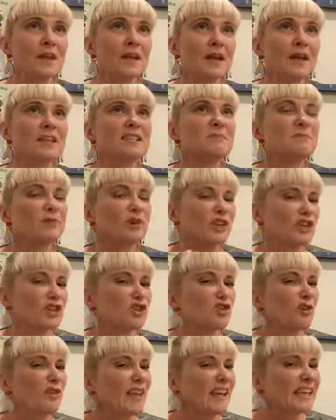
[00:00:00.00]
is pretty
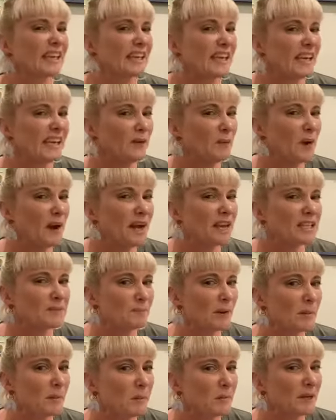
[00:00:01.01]
sure that quinoa is
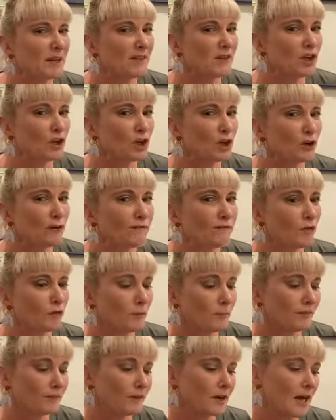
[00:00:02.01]
probably the new
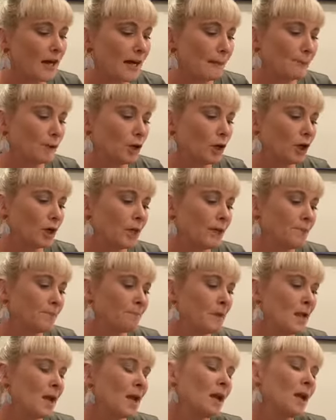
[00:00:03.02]
form of carb loading.
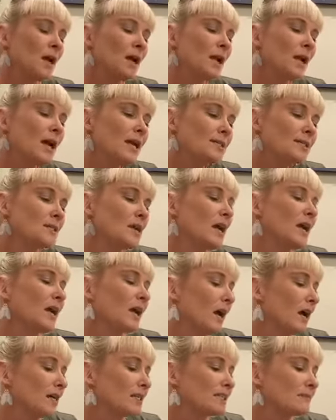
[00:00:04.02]
Last night I
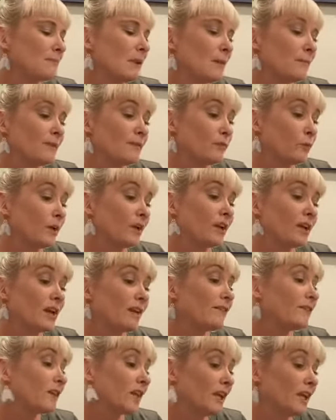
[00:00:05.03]
asked Mum if we could
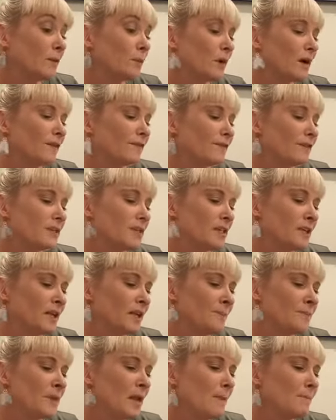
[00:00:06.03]
have quinoa for
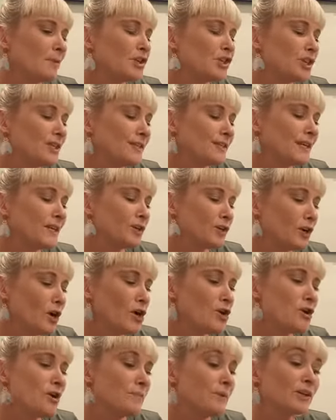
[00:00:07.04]
tea, but she said
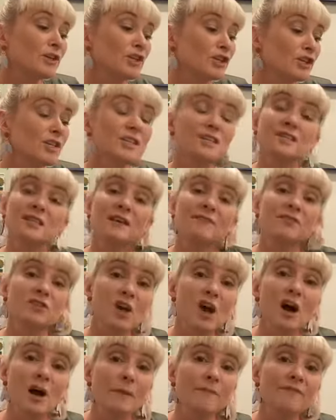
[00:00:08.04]
no, because she doesn't have
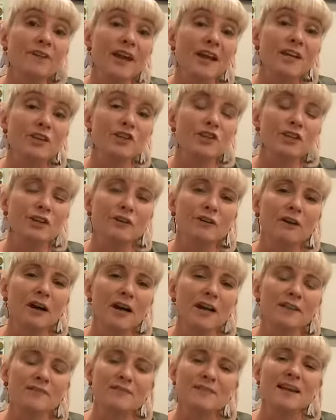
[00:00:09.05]
time for ancient
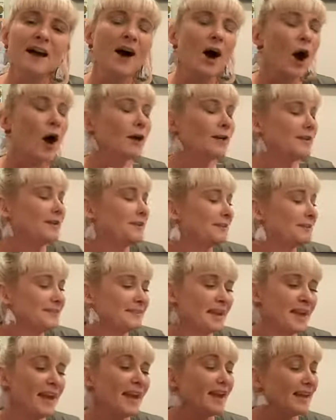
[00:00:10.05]
grains.
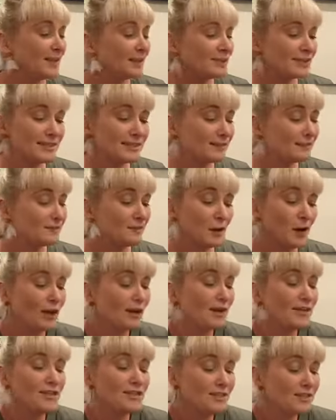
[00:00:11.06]
It's just
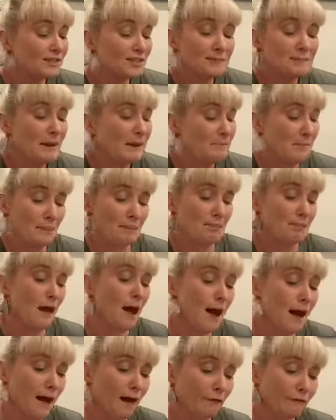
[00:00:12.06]
like, it just made me
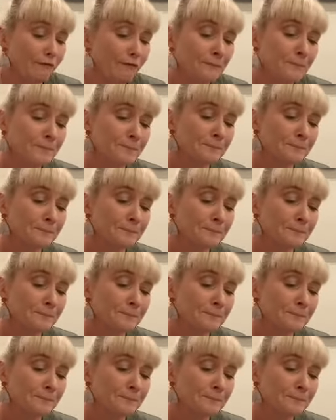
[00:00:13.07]
laugh.